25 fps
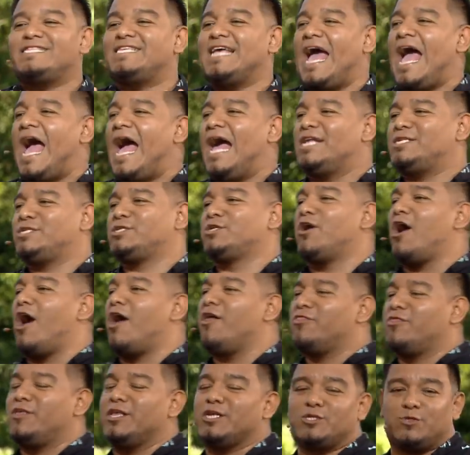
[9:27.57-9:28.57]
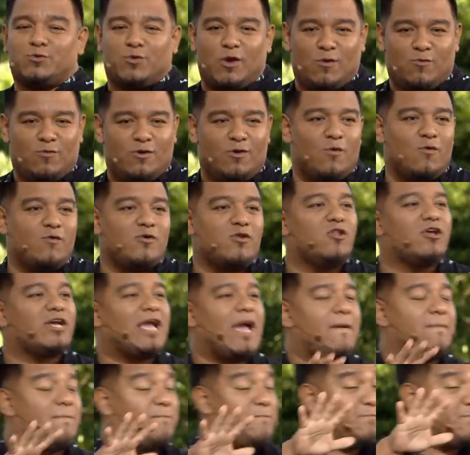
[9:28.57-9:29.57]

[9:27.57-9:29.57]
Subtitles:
to ask God this way. When we look at